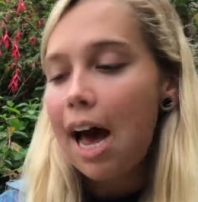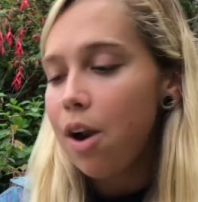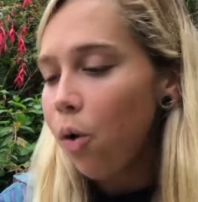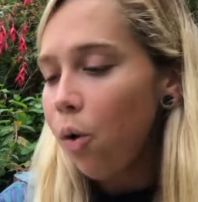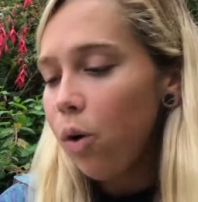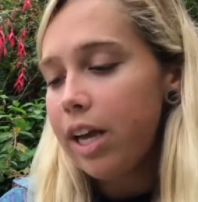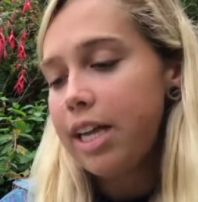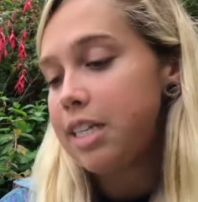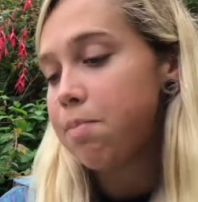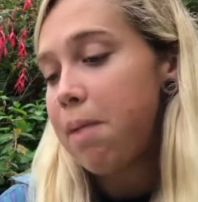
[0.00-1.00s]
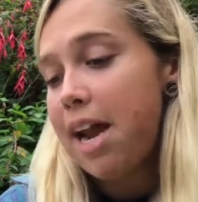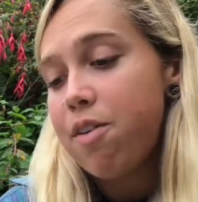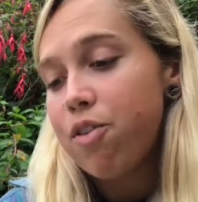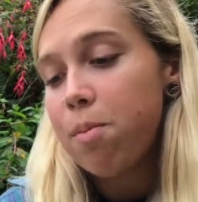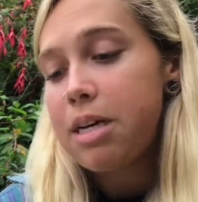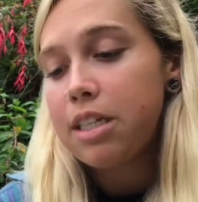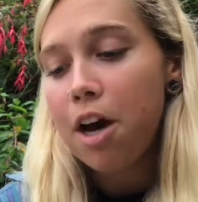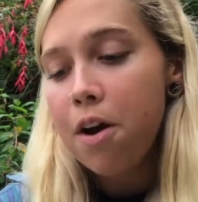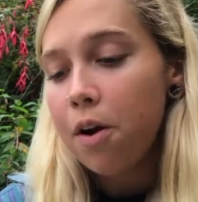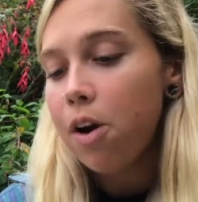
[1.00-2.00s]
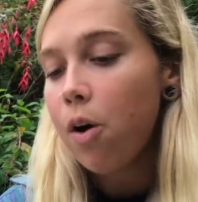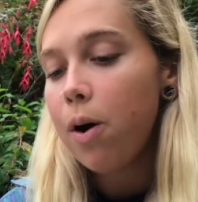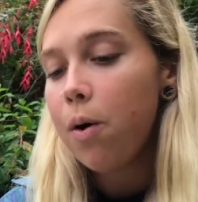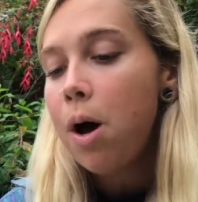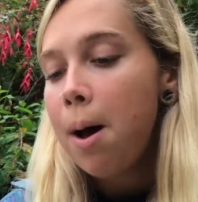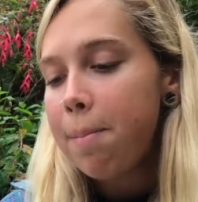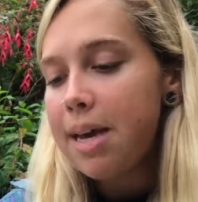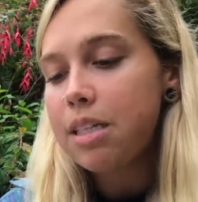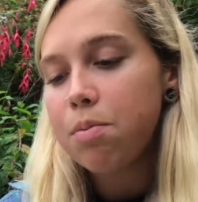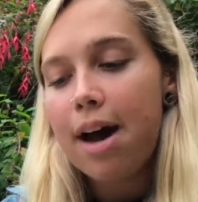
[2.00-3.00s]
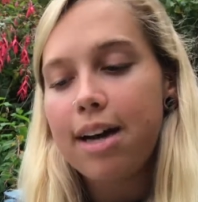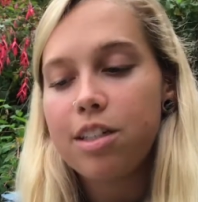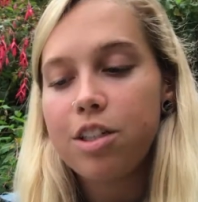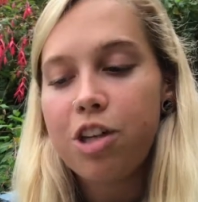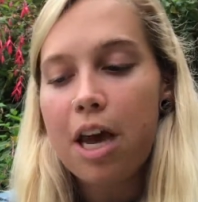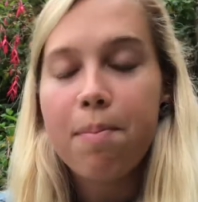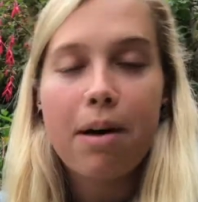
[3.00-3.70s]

and all it is made from is coconut oil, beeswax, shea